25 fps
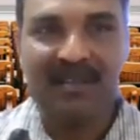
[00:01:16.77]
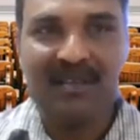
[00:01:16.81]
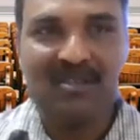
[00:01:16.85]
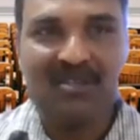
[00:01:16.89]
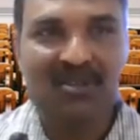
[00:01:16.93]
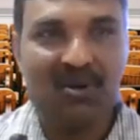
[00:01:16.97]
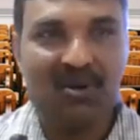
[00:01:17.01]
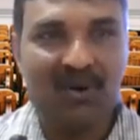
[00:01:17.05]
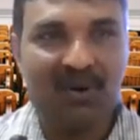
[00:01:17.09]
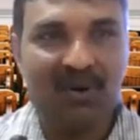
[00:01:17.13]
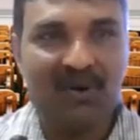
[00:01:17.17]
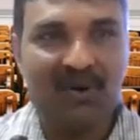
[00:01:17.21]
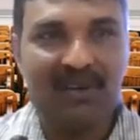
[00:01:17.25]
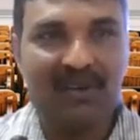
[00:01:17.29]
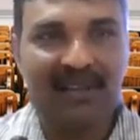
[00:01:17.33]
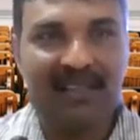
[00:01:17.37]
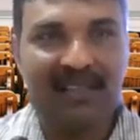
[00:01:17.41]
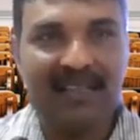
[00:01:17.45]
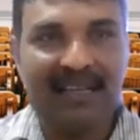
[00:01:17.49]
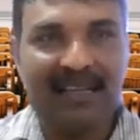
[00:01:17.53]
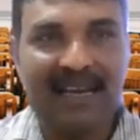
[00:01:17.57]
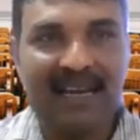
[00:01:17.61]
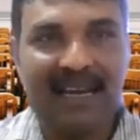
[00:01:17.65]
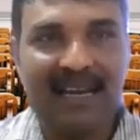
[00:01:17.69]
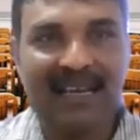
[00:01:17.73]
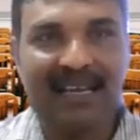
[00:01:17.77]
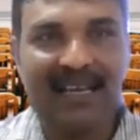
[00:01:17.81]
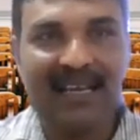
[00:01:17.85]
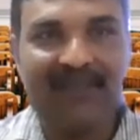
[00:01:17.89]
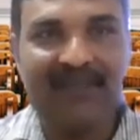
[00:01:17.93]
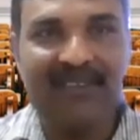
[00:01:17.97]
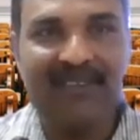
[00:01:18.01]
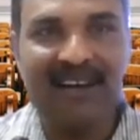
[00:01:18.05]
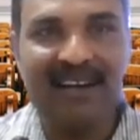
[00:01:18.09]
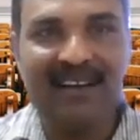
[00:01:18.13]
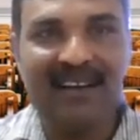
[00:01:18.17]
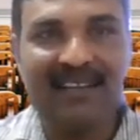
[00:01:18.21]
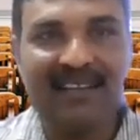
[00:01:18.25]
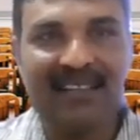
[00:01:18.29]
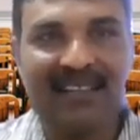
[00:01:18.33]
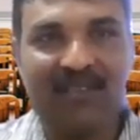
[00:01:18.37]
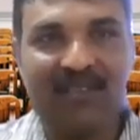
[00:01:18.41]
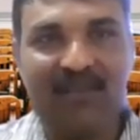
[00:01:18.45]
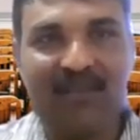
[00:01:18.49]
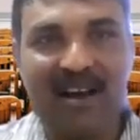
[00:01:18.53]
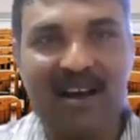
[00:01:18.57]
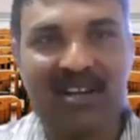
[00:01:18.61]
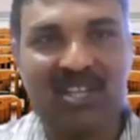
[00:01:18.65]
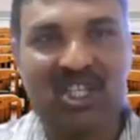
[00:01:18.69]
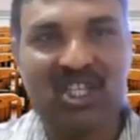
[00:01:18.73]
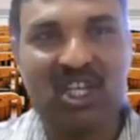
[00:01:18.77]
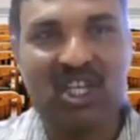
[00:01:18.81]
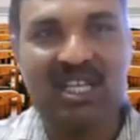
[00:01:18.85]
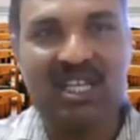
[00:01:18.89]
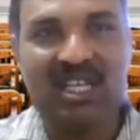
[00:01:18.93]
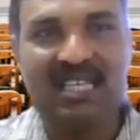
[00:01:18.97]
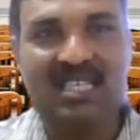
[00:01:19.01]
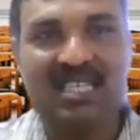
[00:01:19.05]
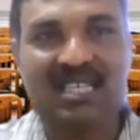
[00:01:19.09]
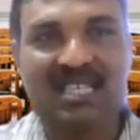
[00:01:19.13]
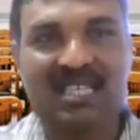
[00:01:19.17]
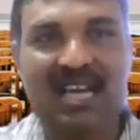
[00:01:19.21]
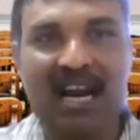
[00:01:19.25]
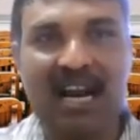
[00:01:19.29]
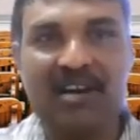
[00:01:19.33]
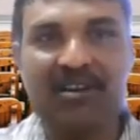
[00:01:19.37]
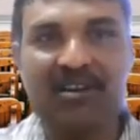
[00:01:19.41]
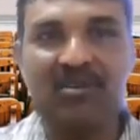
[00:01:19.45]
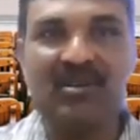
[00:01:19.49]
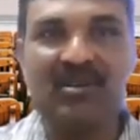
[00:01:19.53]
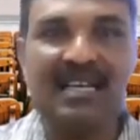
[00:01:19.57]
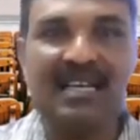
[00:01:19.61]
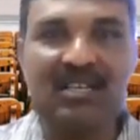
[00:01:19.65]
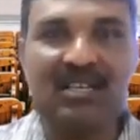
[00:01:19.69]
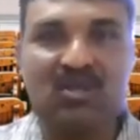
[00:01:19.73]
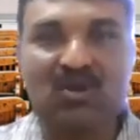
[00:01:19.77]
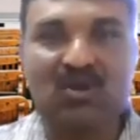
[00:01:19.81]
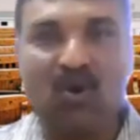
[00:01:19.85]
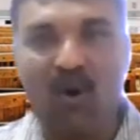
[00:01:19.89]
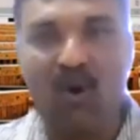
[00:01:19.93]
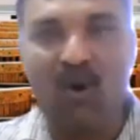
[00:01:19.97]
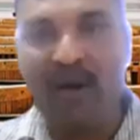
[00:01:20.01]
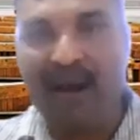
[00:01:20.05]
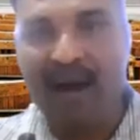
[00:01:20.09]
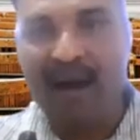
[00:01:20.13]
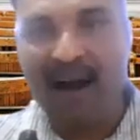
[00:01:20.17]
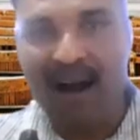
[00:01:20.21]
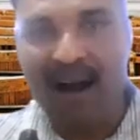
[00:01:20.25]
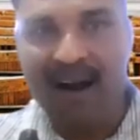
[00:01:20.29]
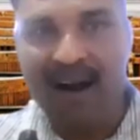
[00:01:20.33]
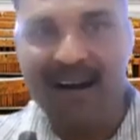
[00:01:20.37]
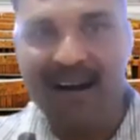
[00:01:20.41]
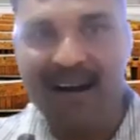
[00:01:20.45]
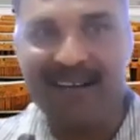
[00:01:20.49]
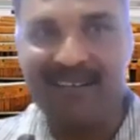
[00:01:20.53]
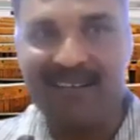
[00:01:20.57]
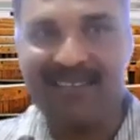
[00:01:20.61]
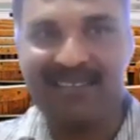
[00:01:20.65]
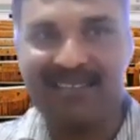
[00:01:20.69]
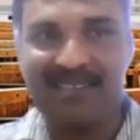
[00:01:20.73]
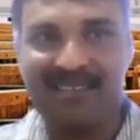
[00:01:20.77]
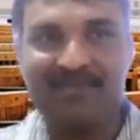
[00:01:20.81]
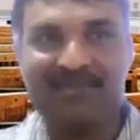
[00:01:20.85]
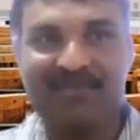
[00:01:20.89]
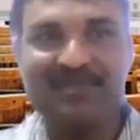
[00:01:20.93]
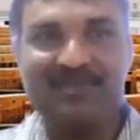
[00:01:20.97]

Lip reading: So they are given the function is continuous on R.